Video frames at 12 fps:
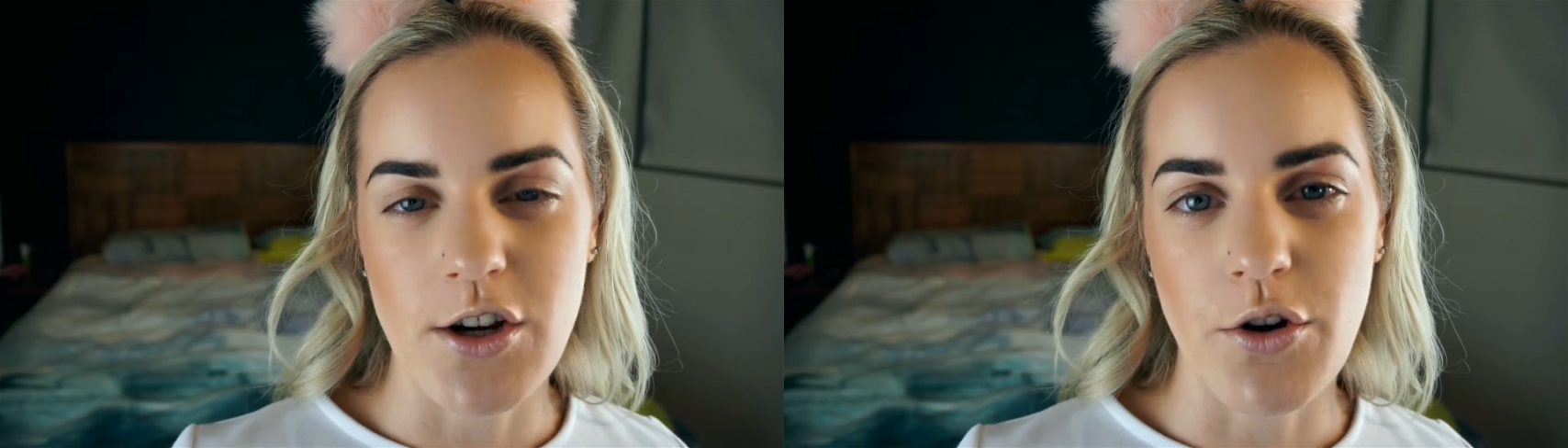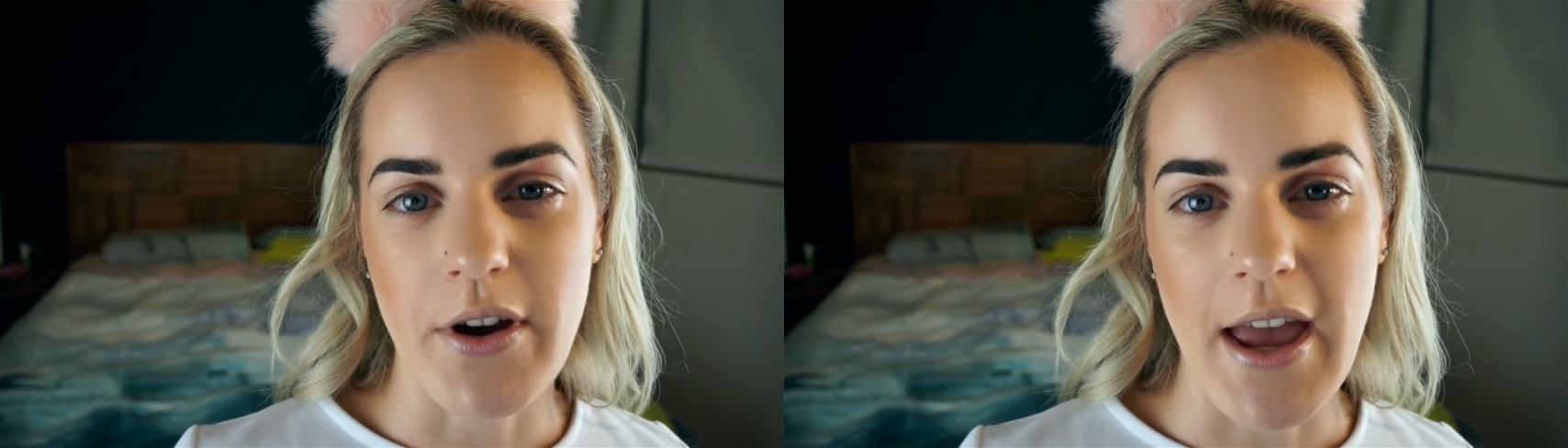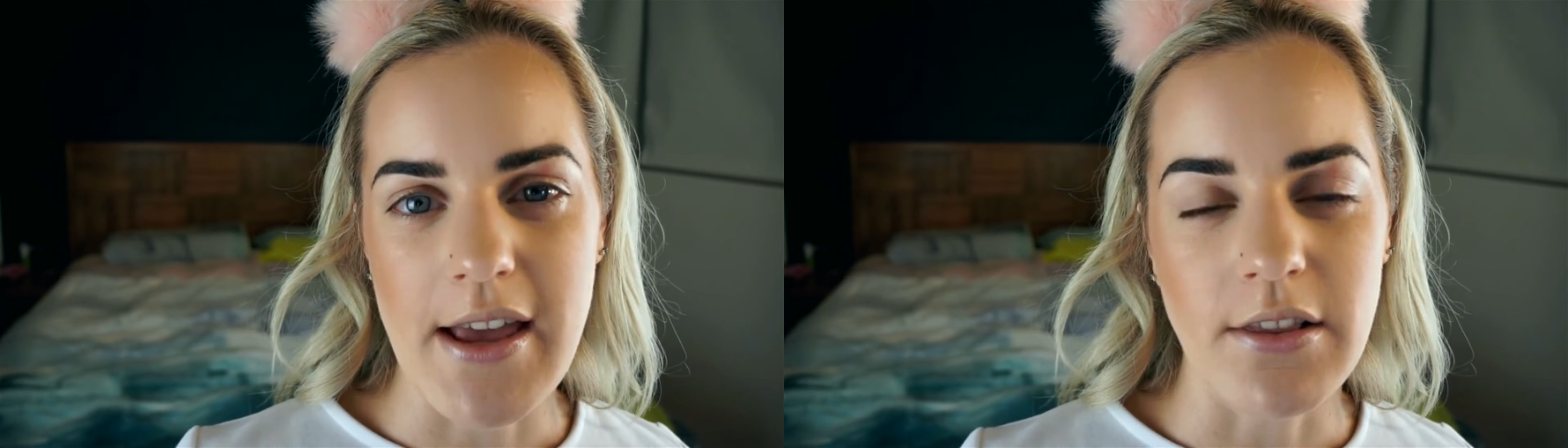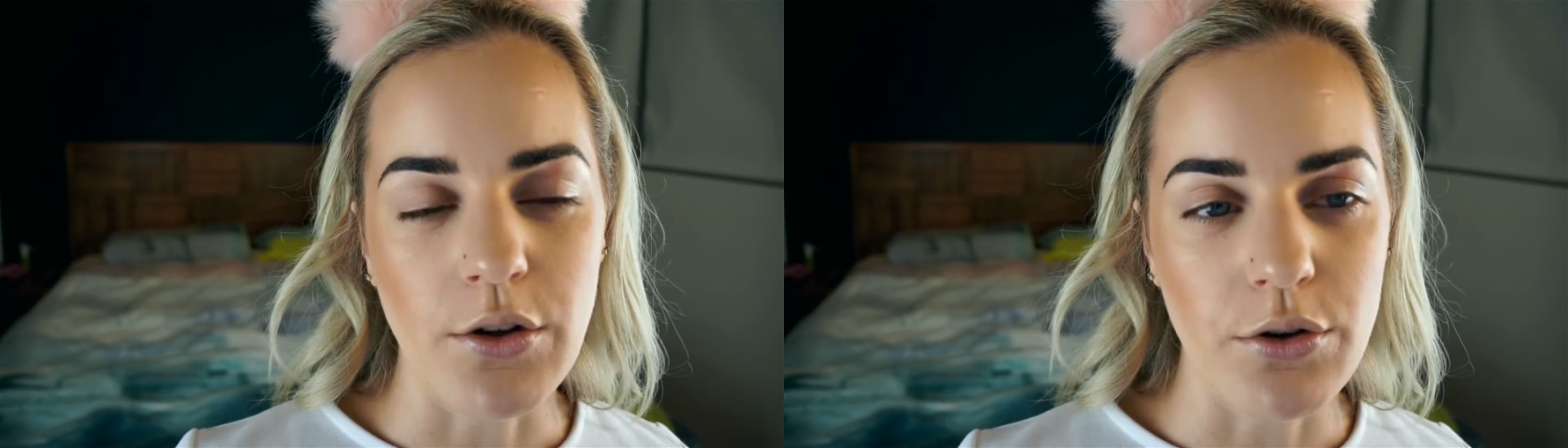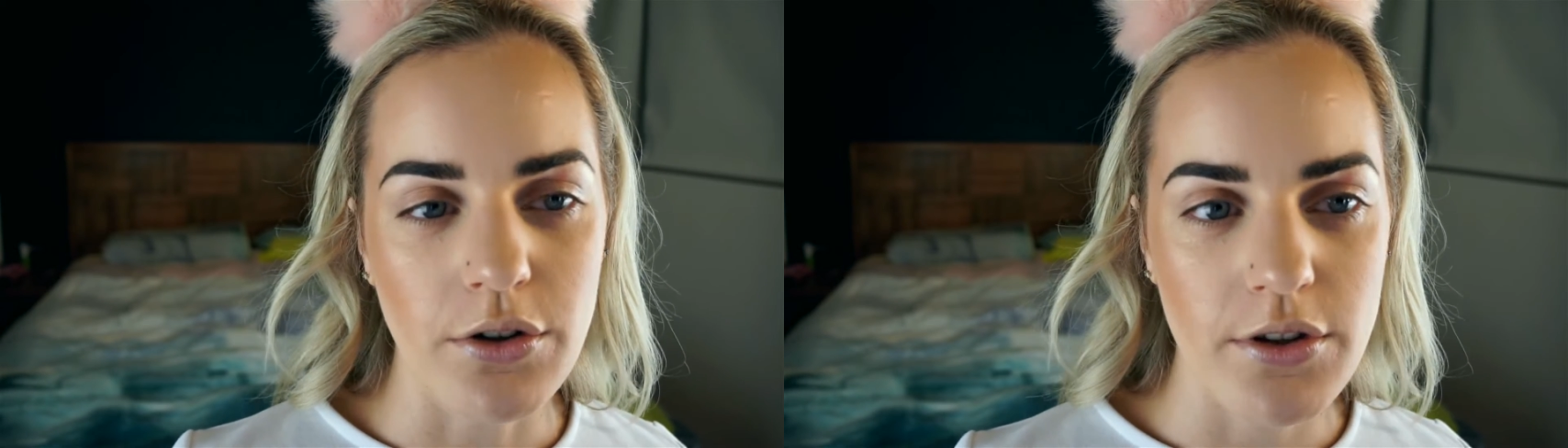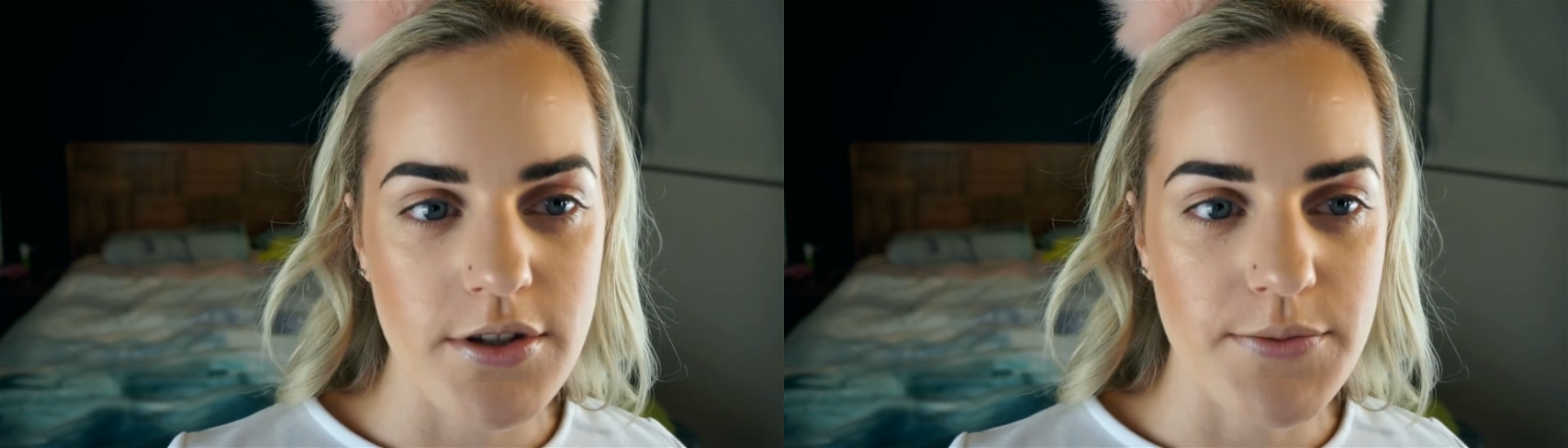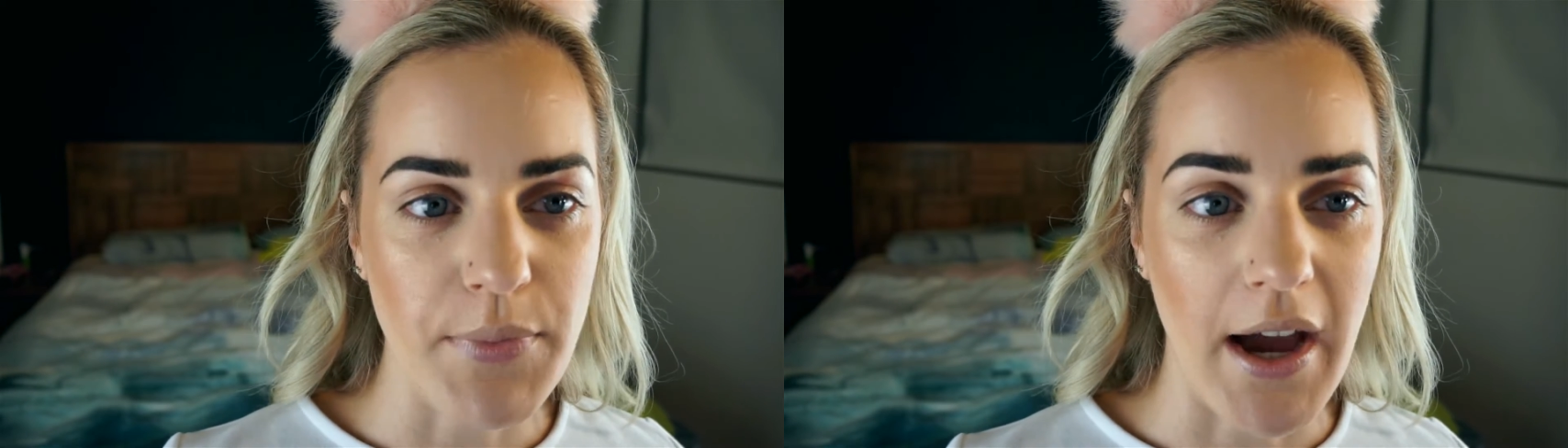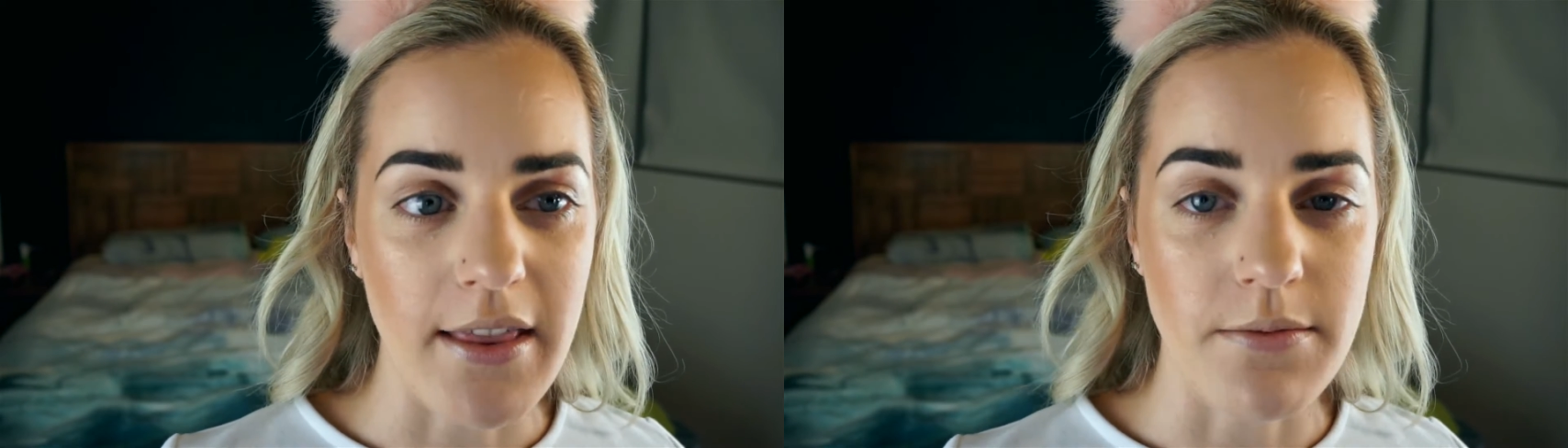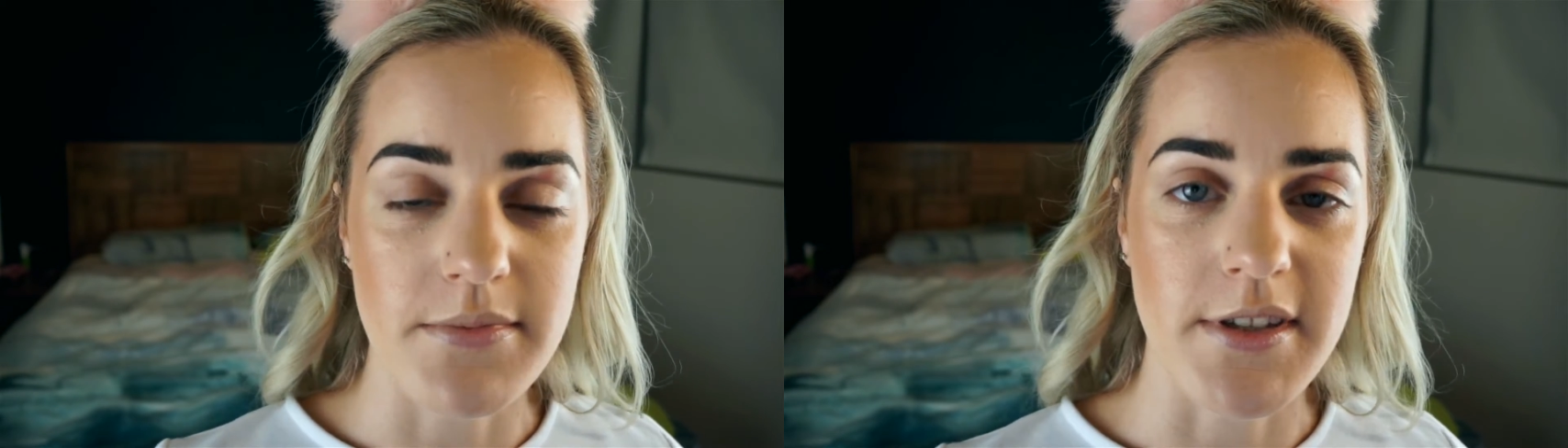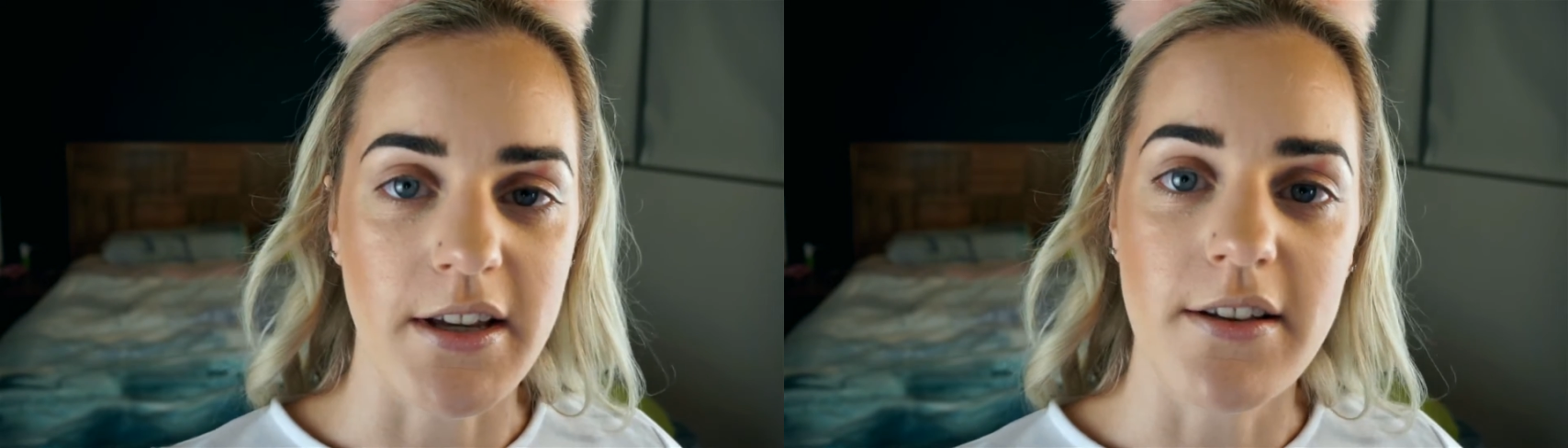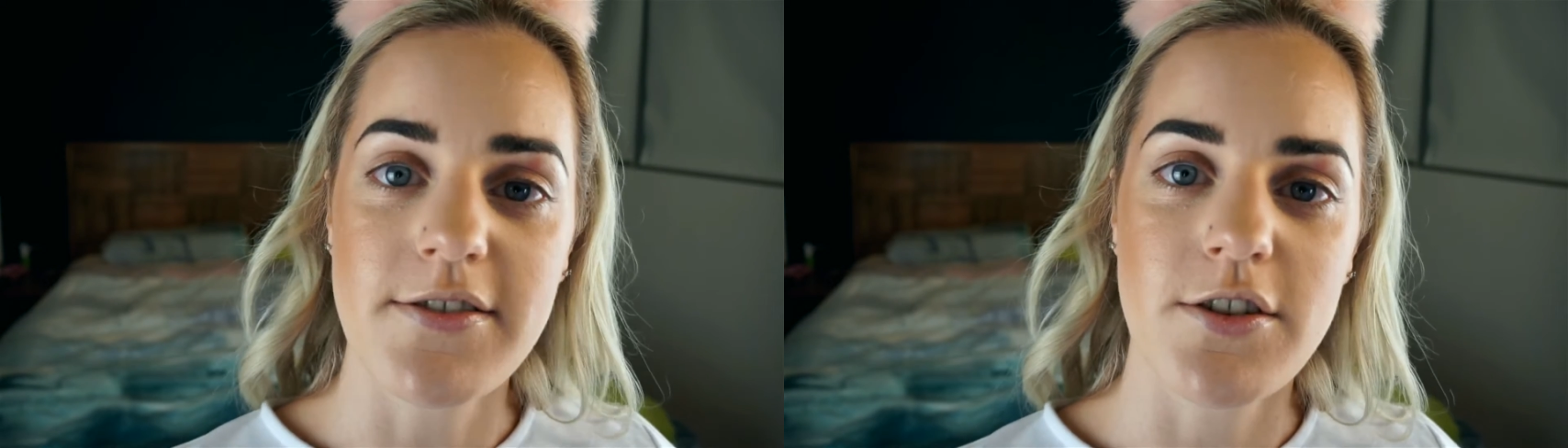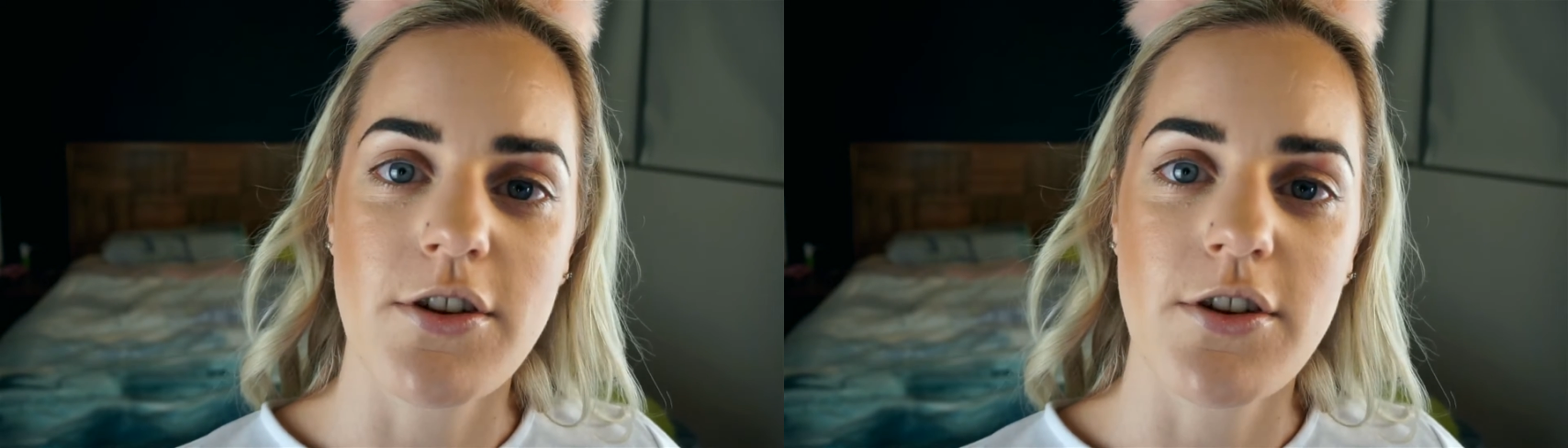create looks by themselves,